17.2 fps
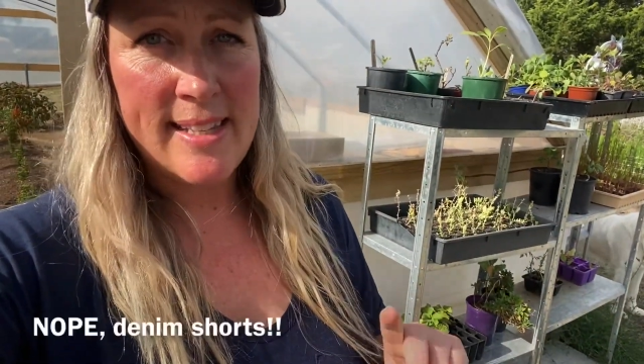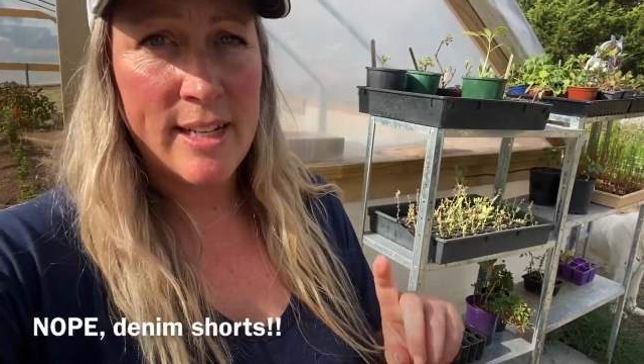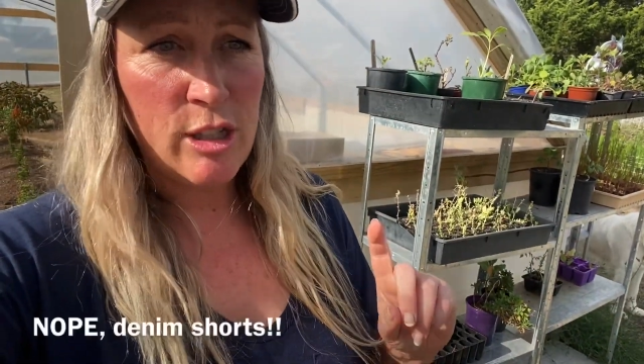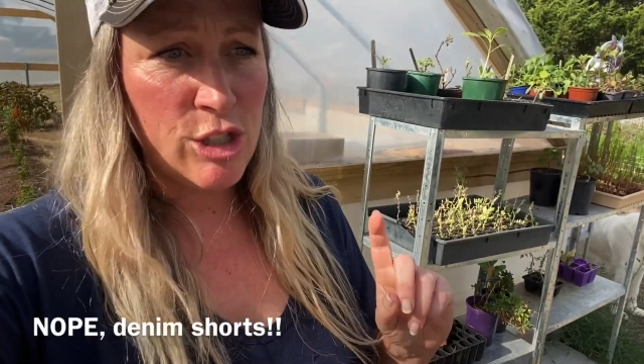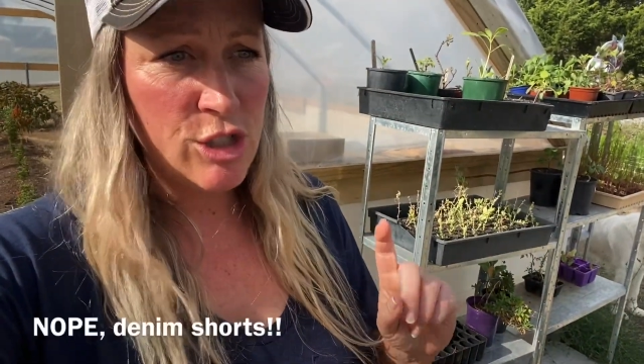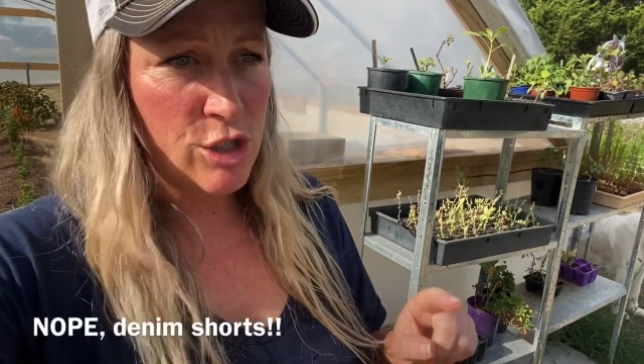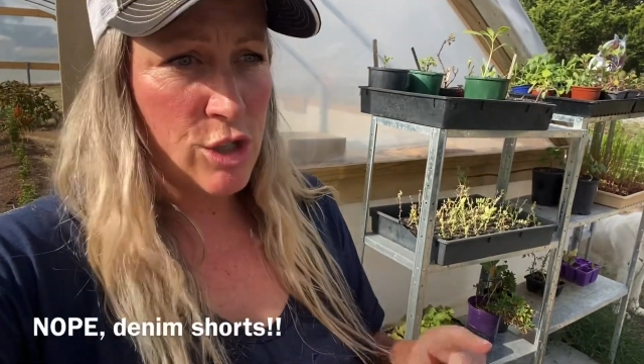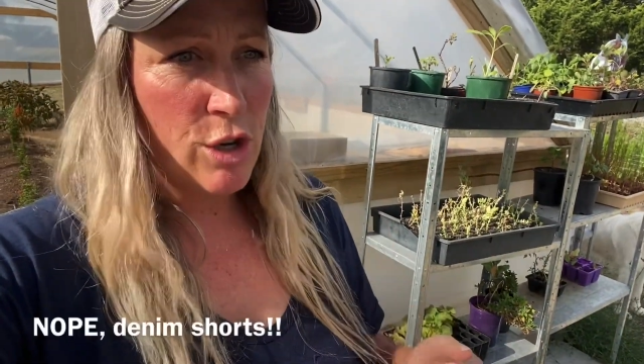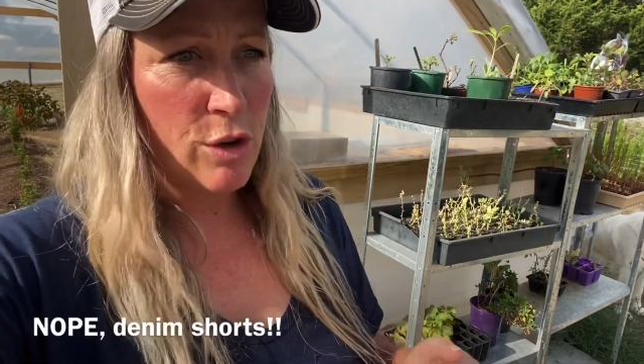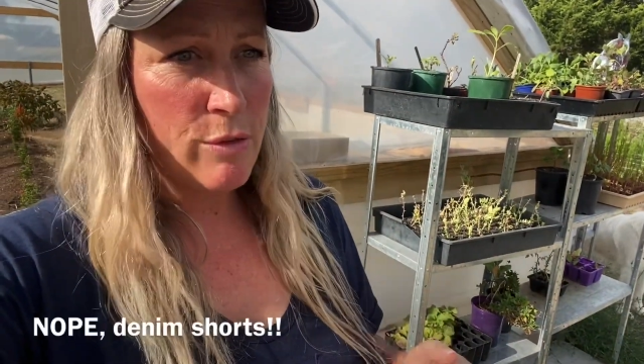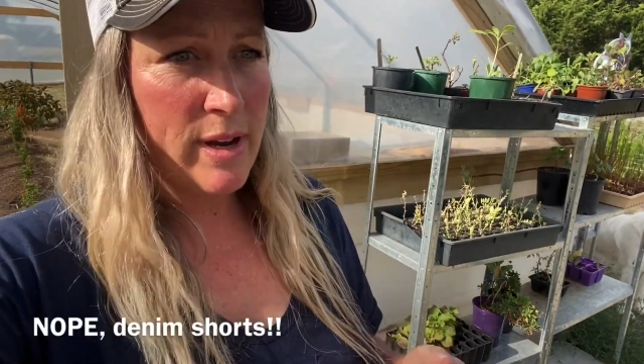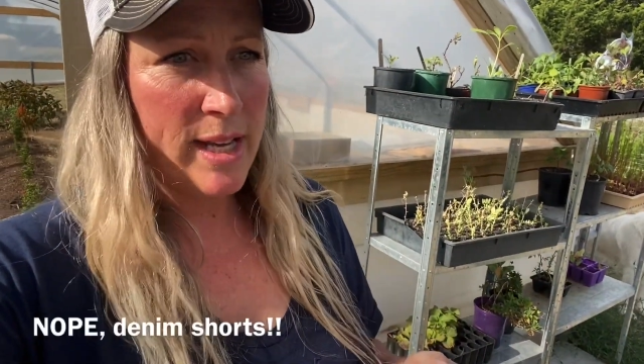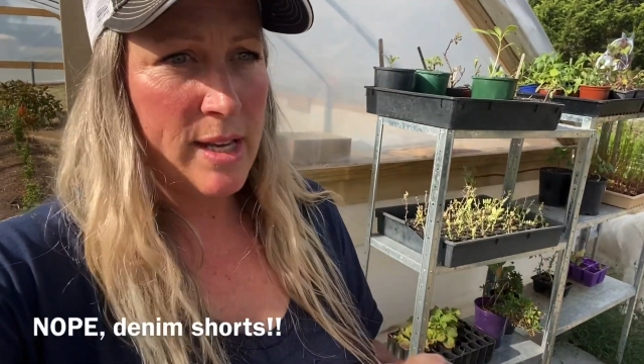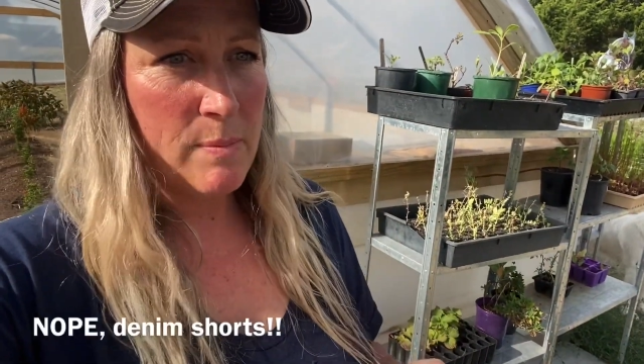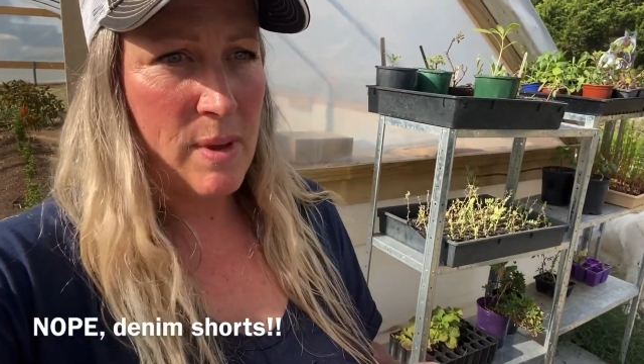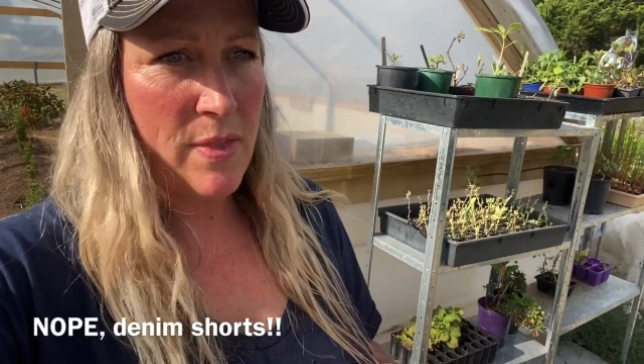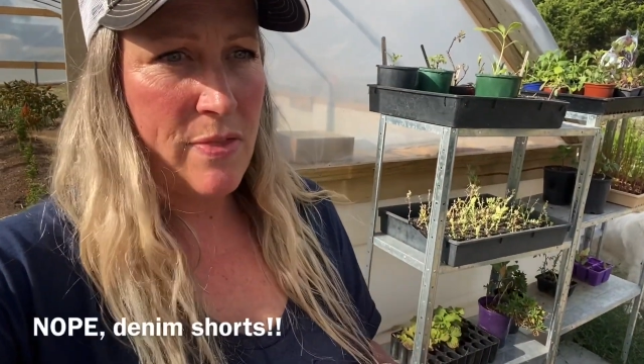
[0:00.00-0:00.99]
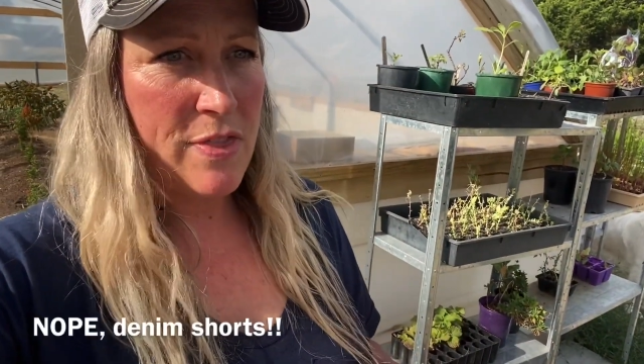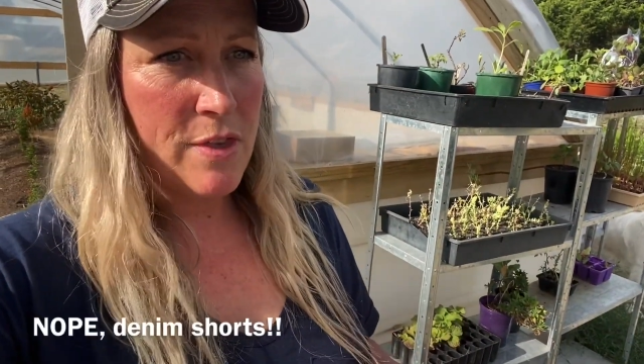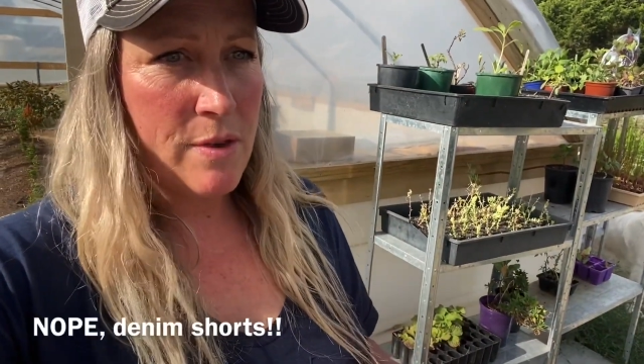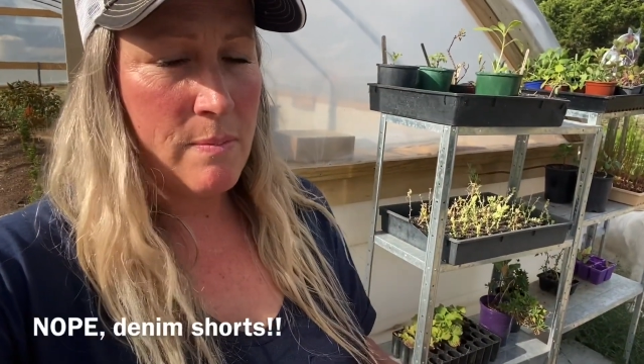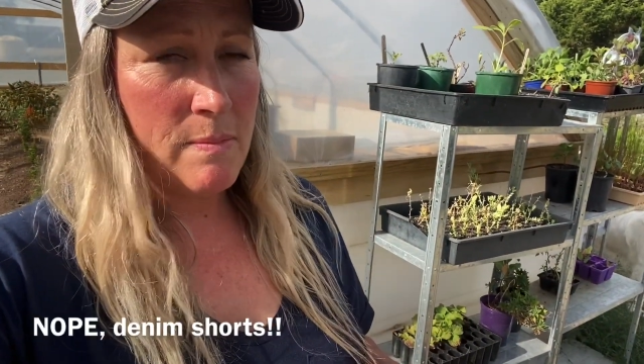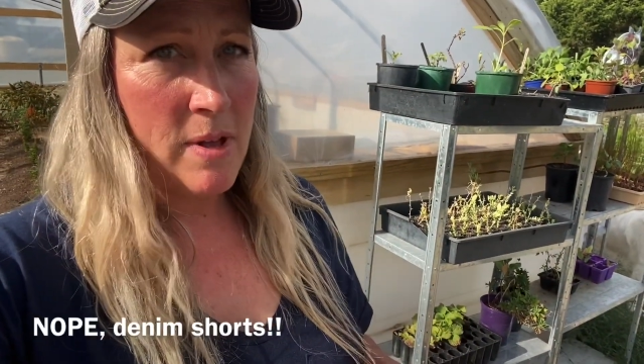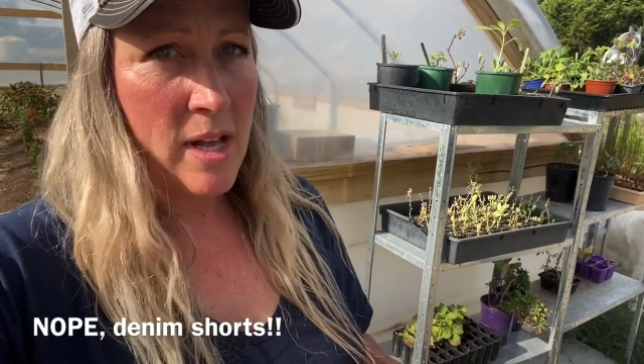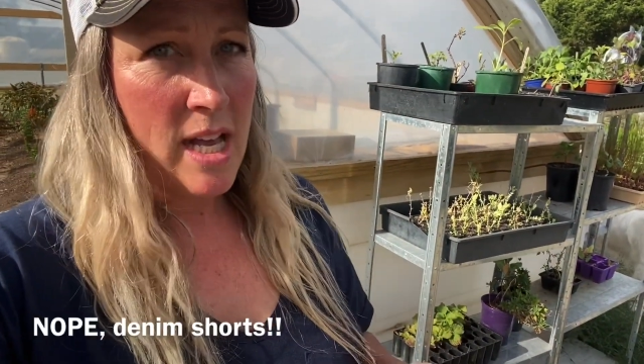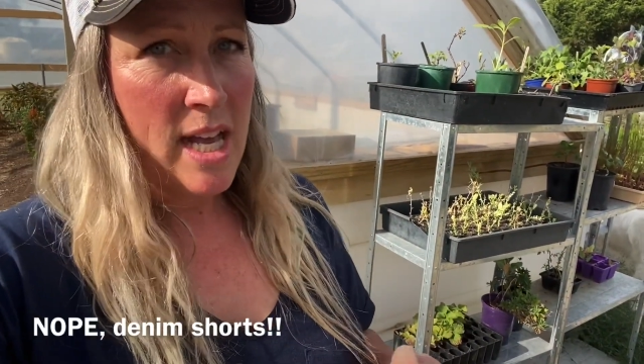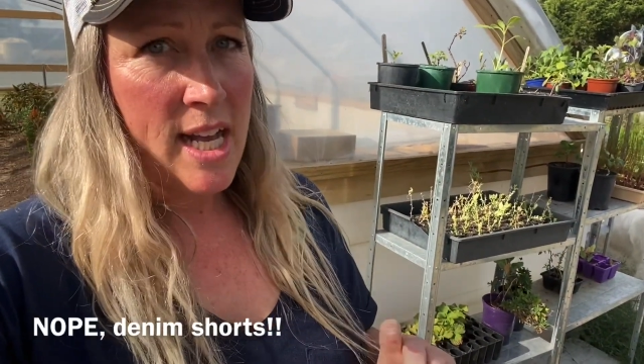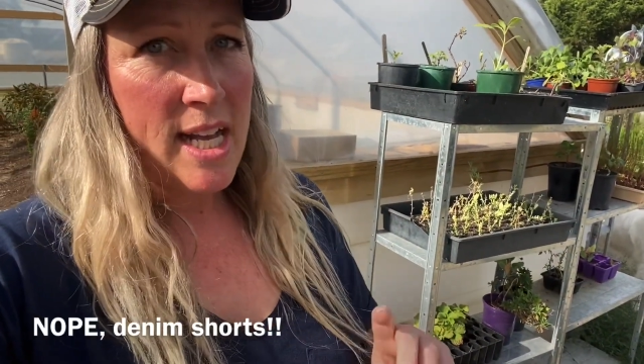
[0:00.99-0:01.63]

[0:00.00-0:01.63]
and I do not recommend them.